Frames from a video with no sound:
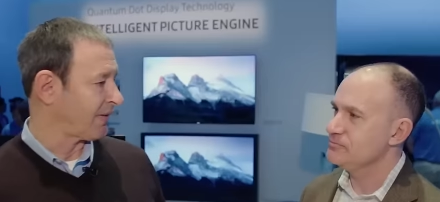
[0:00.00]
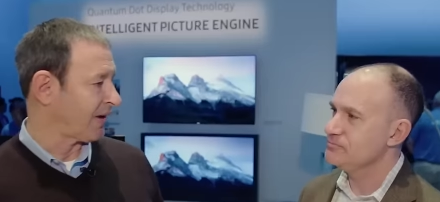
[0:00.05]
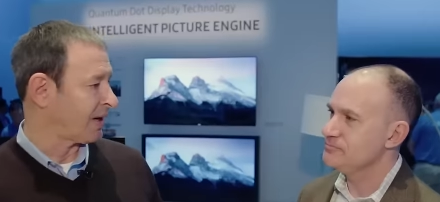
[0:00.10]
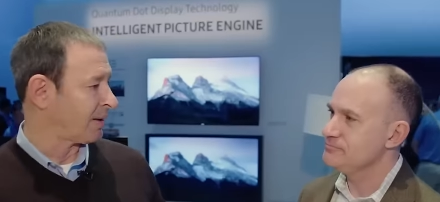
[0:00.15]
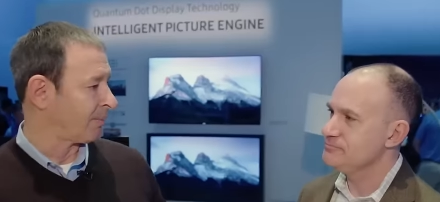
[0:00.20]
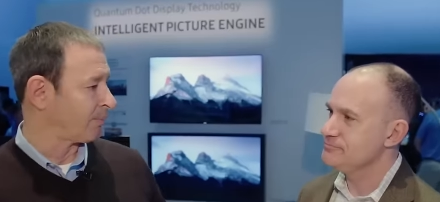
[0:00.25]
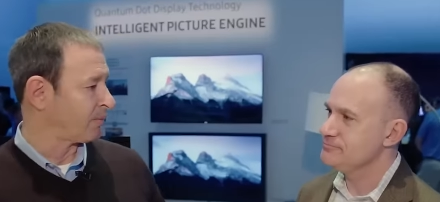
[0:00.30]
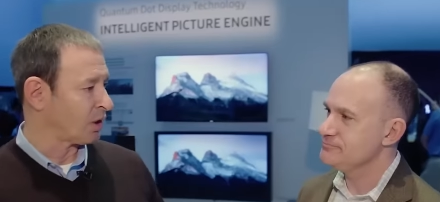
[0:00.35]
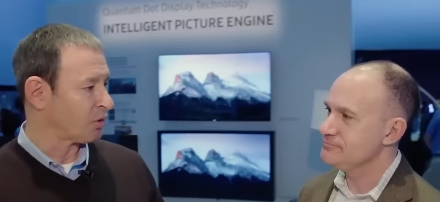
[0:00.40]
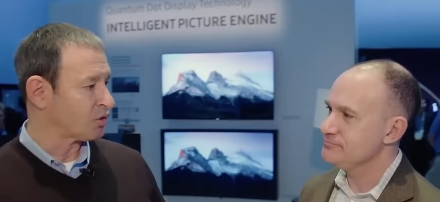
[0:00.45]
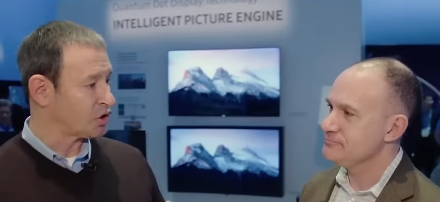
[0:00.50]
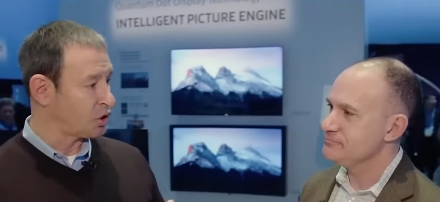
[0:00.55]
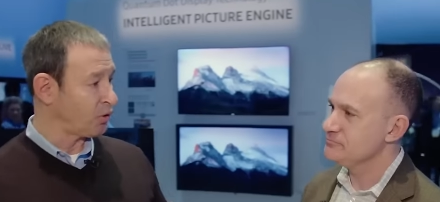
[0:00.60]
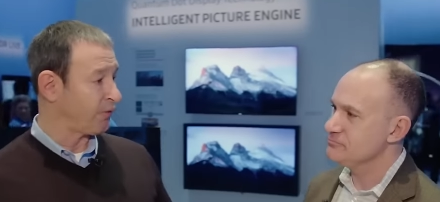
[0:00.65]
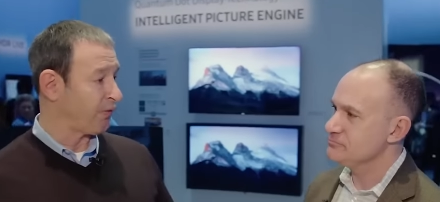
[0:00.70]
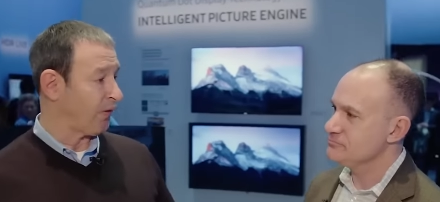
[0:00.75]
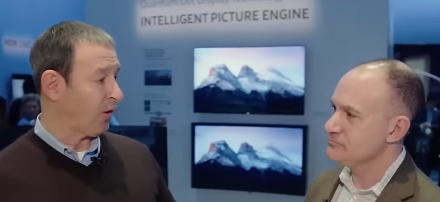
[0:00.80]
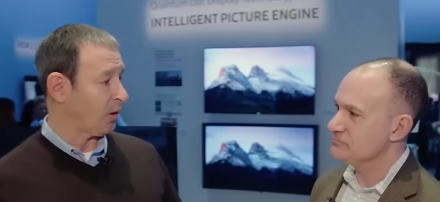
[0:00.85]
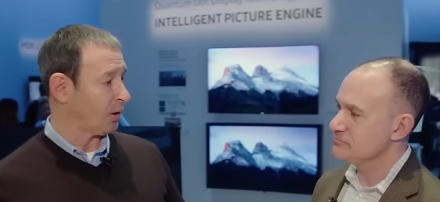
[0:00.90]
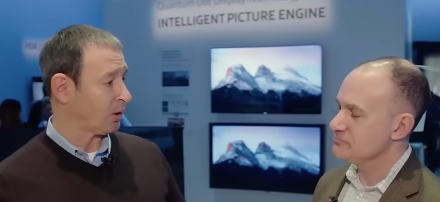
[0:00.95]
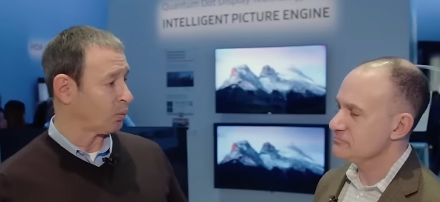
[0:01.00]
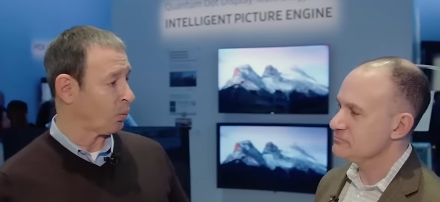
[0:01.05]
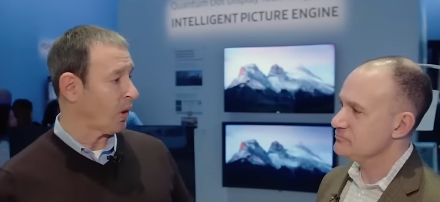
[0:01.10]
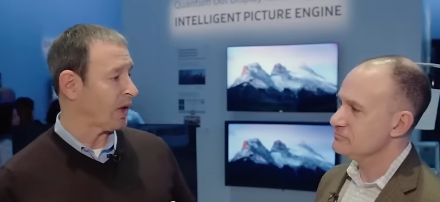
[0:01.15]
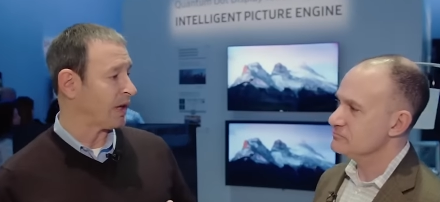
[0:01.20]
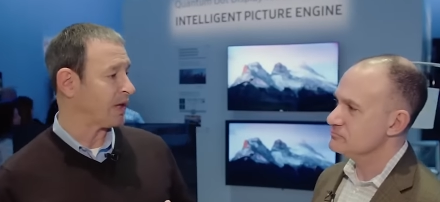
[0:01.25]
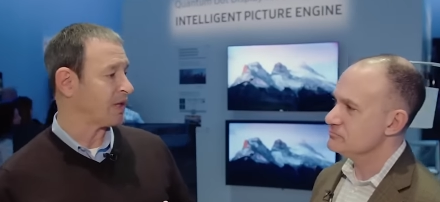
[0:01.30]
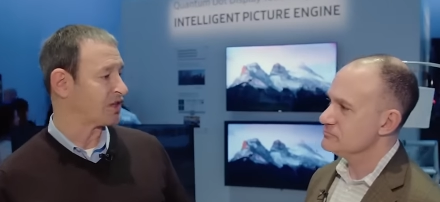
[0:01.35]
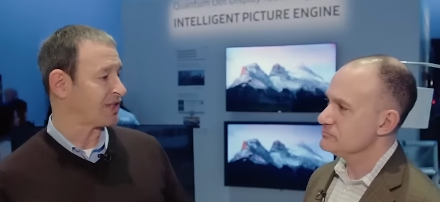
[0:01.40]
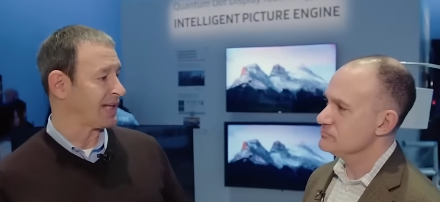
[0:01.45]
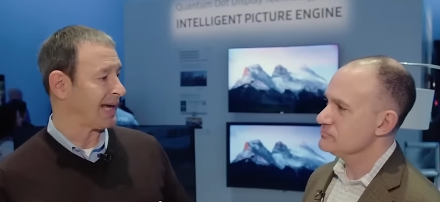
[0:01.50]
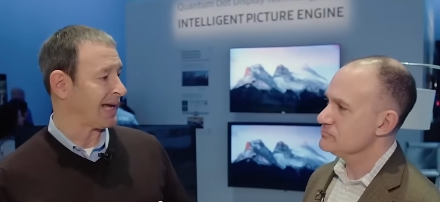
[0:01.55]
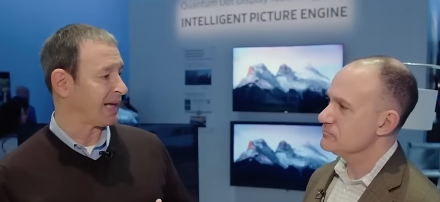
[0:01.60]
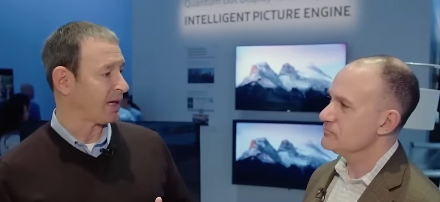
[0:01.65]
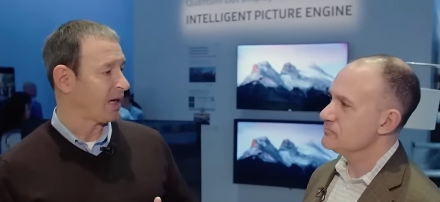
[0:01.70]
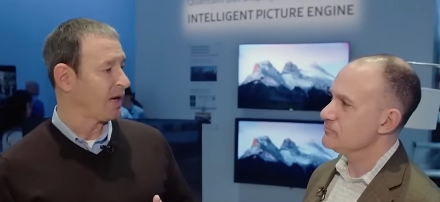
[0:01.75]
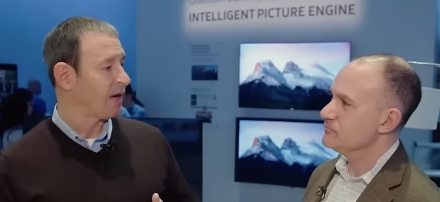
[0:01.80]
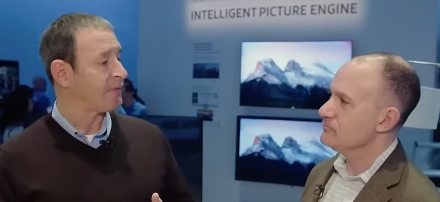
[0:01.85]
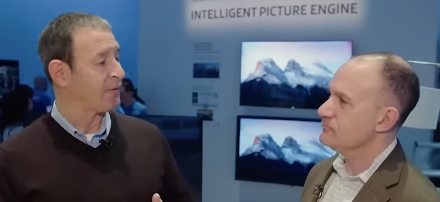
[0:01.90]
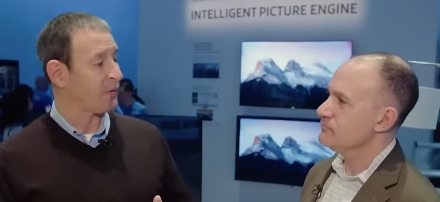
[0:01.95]
Speaker 1: um, you know twofold. One is
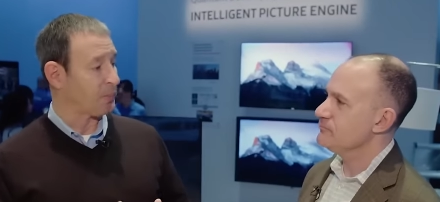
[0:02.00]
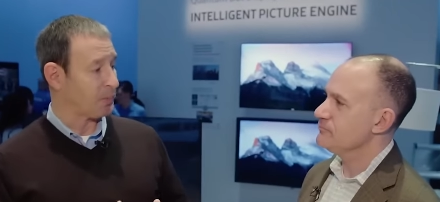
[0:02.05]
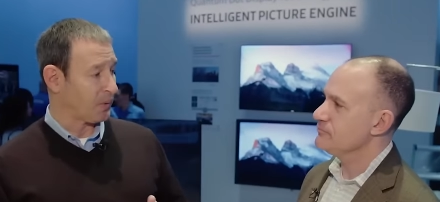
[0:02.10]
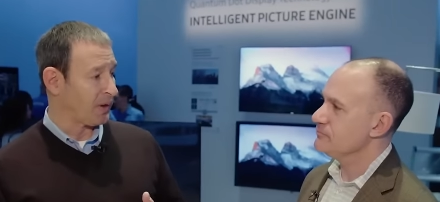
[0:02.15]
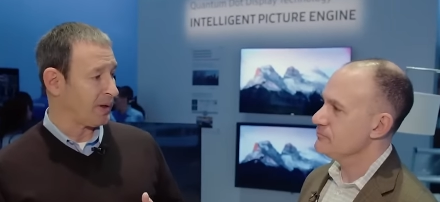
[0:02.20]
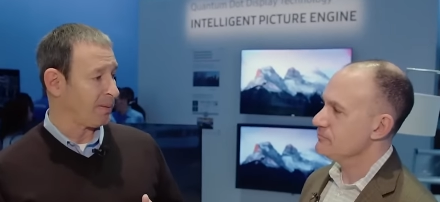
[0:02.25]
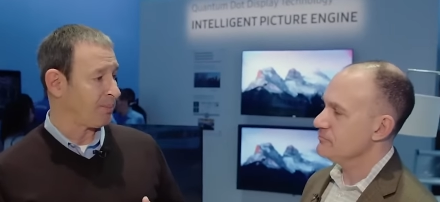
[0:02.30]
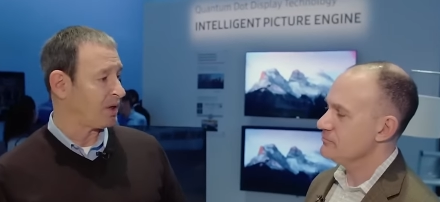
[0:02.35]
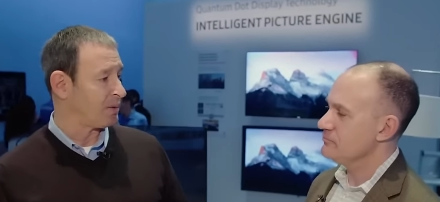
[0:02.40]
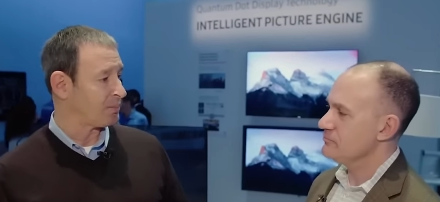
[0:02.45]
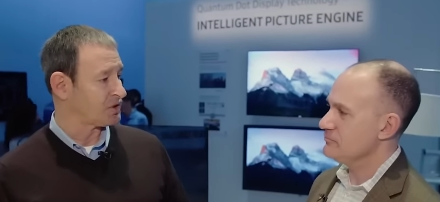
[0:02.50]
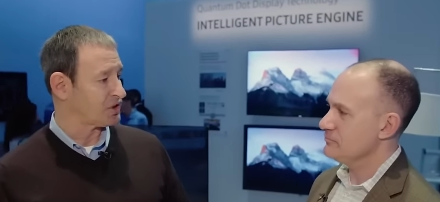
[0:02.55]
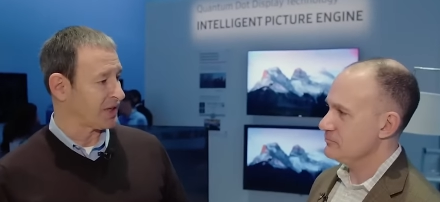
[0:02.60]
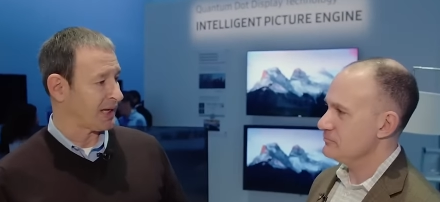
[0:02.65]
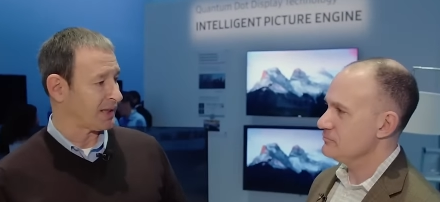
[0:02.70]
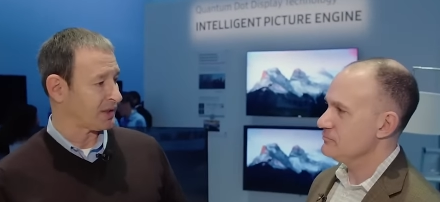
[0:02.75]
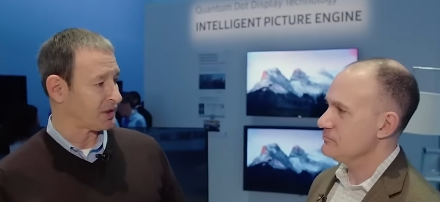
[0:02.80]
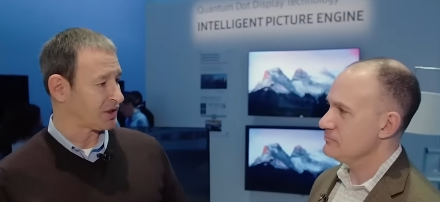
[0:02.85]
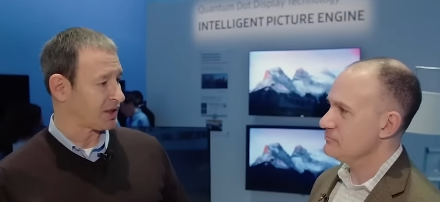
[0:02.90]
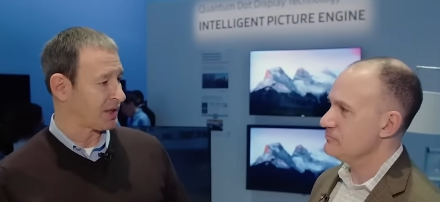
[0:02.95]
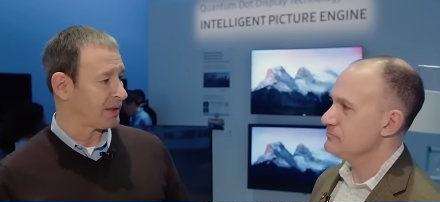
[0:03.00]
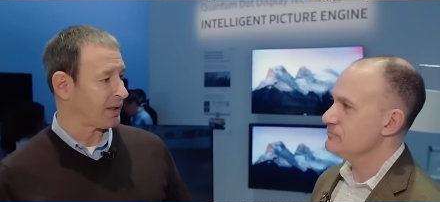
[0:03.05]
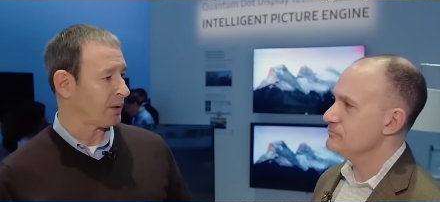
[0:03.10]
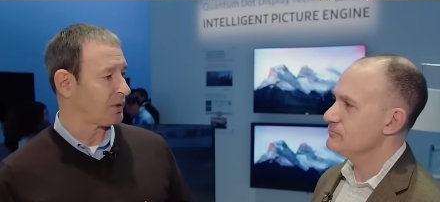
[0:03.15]
that for premium sets,